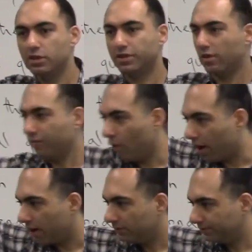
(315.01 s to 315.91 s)

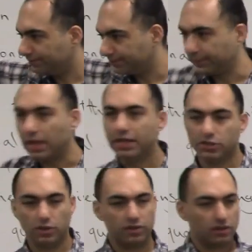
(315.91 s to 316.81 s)
therefore
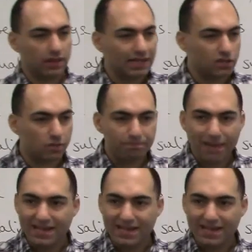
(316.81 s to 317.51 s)
So that's your